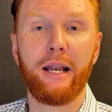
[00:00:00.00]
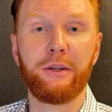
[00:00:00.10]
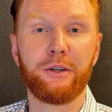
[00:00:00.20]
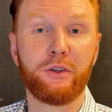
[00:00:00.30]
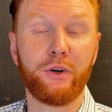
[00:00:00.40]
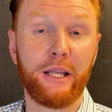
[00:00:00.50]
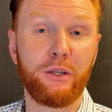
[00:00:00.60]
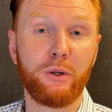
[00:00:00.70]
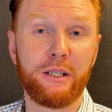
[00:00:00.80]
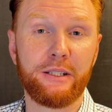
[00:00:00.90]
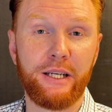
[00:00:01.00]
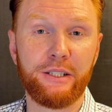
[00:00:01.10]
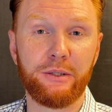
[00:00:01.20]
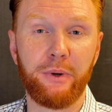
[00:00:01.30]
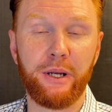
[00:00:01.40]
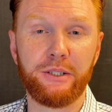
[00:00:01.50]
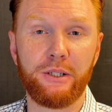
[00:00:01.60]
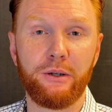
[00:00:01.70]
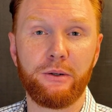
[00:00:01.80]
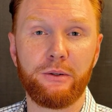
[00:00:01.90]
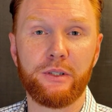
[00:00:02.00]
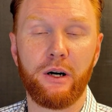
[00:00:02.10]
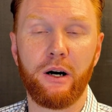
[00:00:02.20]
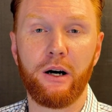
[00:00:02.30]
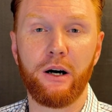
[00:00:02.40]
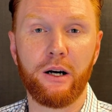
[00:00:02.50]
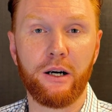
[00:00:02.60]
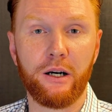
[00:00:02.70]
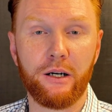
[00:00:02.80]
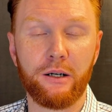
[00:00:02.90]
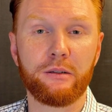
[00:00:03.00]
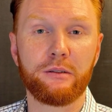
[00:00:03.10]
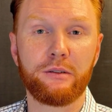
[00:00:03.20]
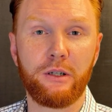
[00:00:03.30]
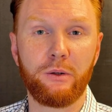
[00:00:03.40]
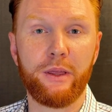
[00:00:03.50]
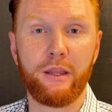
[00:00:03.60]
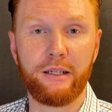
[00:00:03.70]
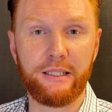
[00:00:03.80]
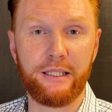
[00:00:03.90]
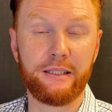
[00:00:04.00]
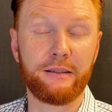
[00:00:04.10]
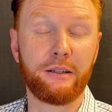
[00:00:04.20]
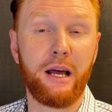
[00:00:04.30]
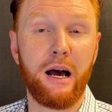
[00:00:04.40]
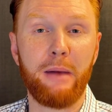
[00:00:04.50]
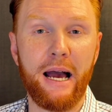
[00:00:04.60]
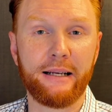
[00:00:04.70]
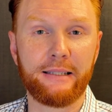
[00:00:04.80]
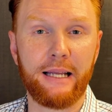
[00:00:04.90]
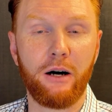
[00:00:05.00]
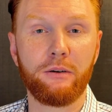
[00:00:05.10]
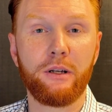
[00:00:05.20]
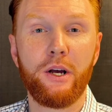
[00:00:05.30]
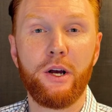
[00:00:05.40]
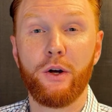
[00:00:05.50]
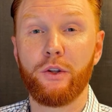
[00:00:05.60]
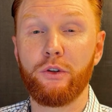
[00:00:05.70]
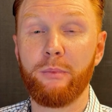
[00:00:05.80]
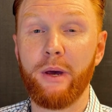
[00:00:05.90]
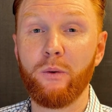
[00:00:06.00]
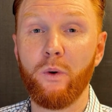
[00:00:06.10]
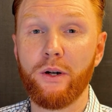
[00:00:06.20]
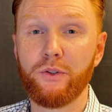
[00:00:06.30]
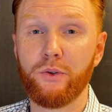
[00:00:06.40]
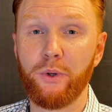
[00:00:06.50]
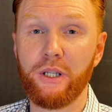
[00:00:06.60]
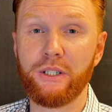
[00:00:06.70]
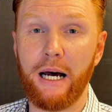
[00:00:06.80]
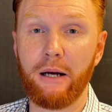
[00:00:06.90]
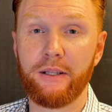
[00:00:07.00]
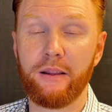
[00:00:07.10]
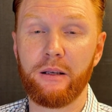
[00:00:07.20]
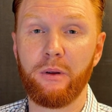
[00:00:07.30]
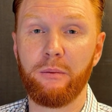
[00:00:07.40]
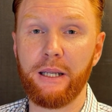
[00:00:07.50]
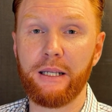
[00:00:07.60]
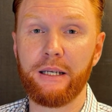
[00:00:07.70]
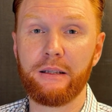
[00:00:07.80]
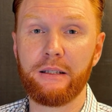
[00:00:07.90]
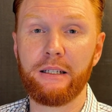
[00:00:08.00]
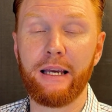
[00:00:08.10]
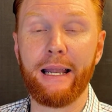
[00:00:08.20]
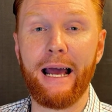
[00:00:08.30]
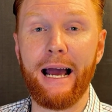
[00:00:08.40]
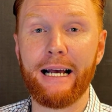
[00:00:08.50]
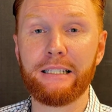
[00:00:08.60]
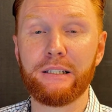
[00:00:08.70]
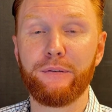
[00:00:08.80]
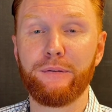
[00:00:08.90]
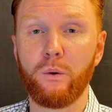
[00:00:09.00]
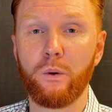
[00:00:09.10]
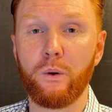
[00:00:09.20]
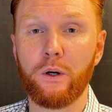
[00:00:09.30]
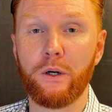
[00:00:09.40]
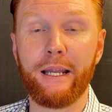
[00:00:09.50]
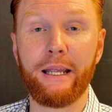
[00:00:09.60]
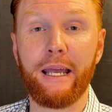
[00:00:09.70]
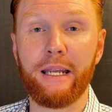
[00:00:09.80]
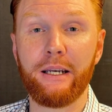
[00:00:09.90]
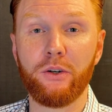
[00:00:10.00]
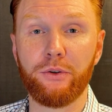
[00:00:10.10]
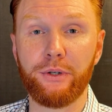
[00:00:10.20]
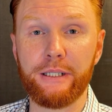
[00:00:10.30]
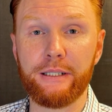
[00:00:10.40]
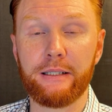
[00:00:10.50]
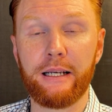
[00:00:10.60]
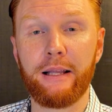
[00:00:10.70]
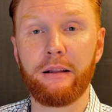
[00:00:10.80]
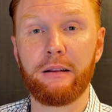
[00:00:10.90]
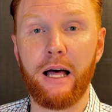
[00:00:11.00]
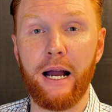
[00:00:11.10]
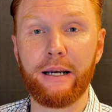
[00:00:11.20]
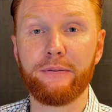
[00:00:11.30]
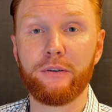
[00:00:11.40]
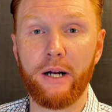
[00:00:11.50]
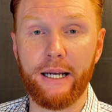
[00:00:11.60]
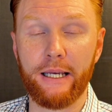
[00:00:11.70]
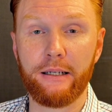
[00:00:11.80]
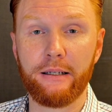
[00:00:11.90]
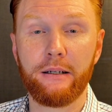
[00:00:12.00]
and your credit utilization ratios are within decent, they're not maxed out, you may want to reach out to them immediately and ask for an increase in the line of credit.